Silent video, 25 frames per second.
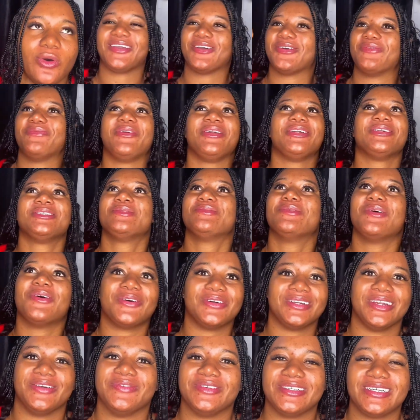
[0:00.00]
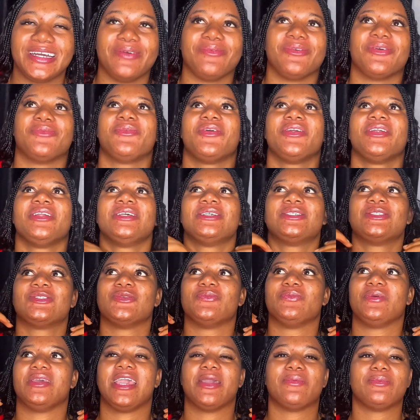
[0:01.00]
Your brain needs to be on every time. Your brain needs to
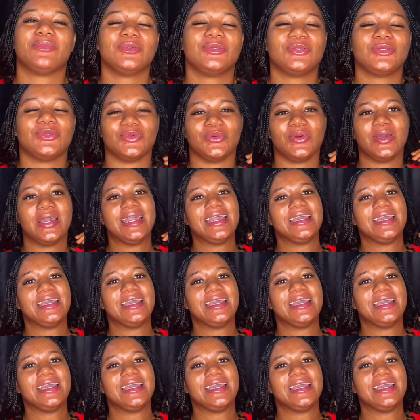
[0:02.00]
be able to